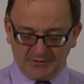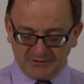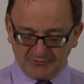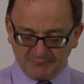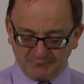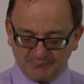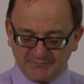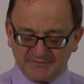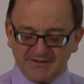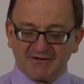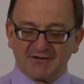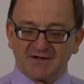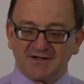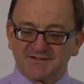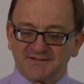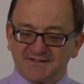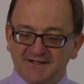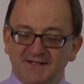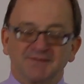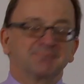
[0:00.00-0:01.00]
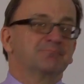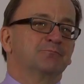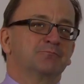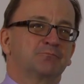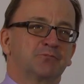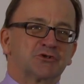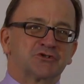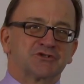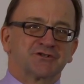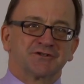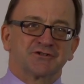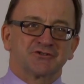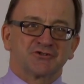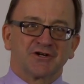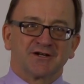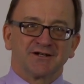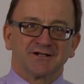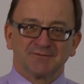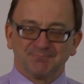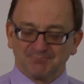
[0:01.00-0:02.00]
you know, dare I say, push the
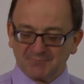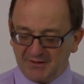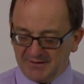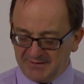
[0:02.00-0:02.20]
trigger